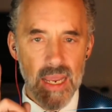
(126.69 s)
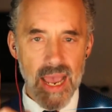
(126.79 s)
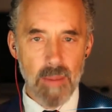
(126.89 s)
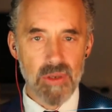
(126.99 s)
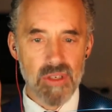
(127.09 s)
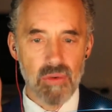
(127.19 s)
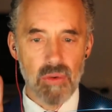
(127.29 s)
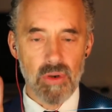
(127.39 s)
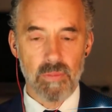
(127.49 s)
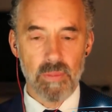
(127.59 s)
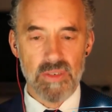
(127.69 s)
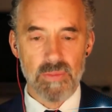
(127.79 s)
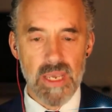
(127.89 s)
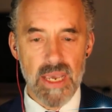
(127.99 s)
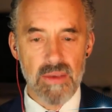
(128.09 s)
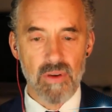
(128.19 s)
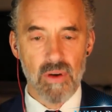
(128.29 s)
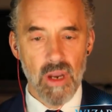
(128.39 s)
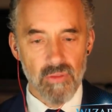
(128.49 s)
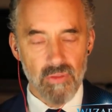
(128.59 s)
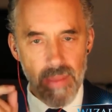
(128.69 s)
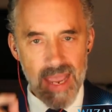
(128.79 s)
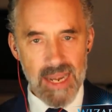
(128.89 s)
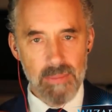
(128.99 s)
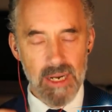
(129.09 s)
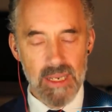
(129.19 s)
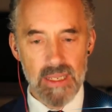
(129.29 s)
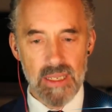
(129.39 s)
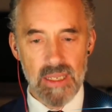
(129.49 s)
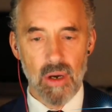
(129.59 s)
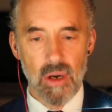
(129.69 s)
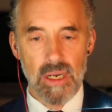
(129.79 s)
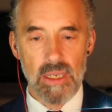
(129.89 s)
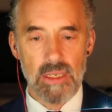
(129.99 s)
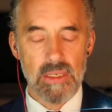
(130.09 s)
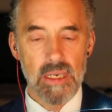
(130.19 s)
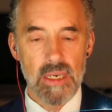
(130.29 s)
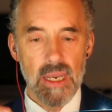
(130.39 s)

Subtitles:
episode of misbehavior from anybody in the audience,